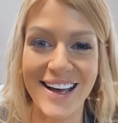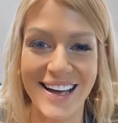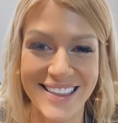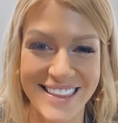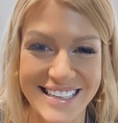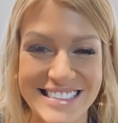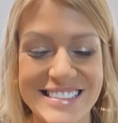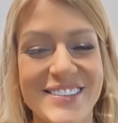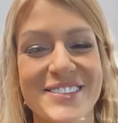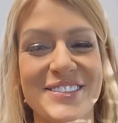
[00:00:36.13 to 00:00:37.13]
I think it's
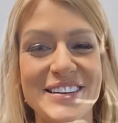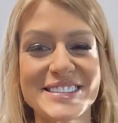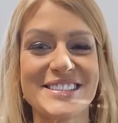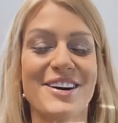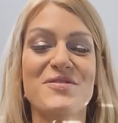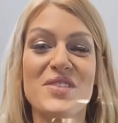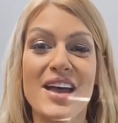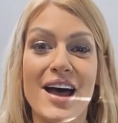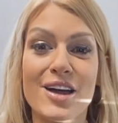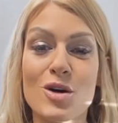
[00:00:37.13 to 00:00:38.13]
so cool. So
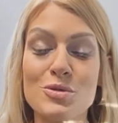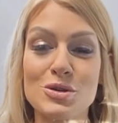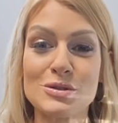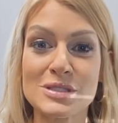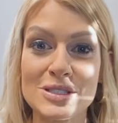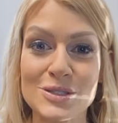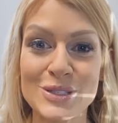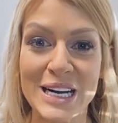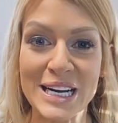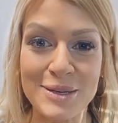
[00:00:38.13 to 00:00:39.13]
I hope you do too.
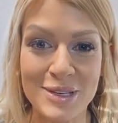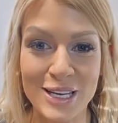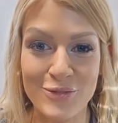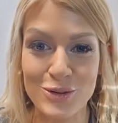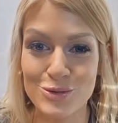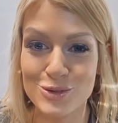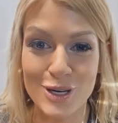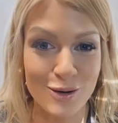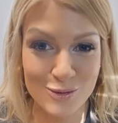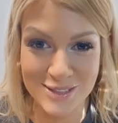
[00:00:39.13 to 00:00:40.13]
Um, if you
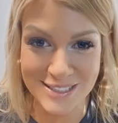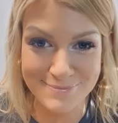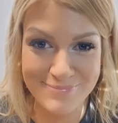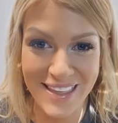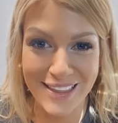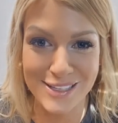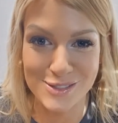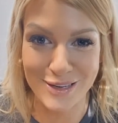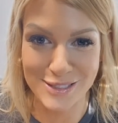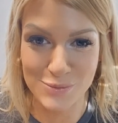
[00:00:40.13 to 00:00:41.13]
don't, that's
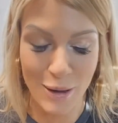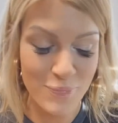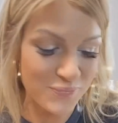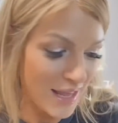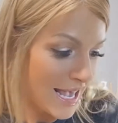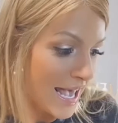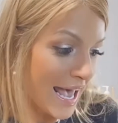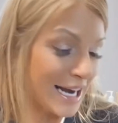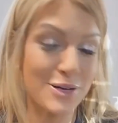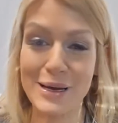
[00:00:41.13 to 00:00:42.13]
all right as well.
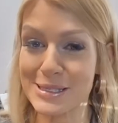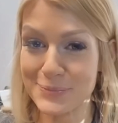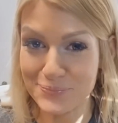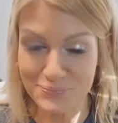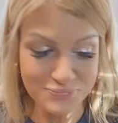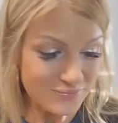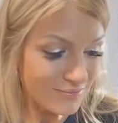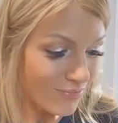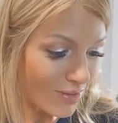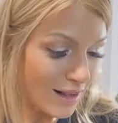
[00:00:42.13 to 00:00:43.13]
Anyways,
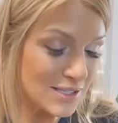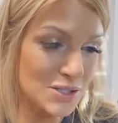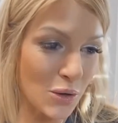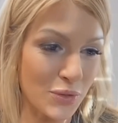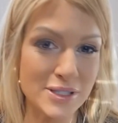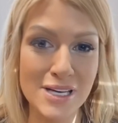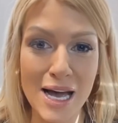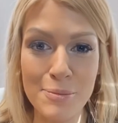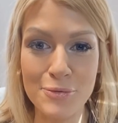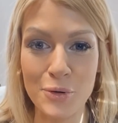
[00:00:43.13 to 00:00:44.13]
so the
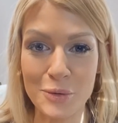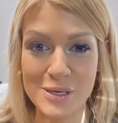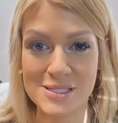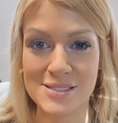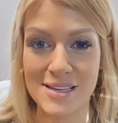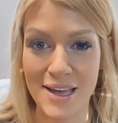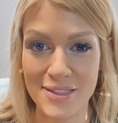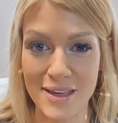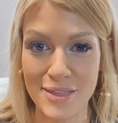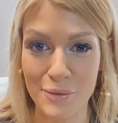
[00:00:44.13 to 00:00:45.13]
top four reasons I
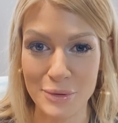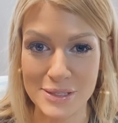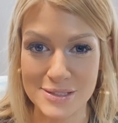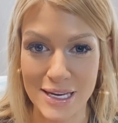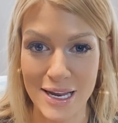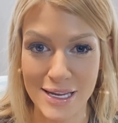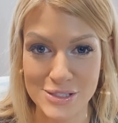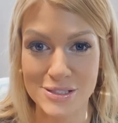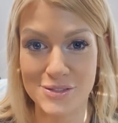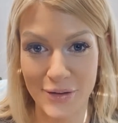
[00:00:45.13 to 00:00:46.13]
think that real estate
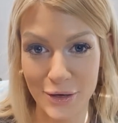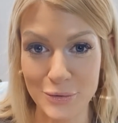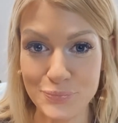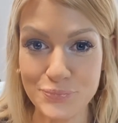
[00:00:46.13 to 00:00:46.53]
agents fail.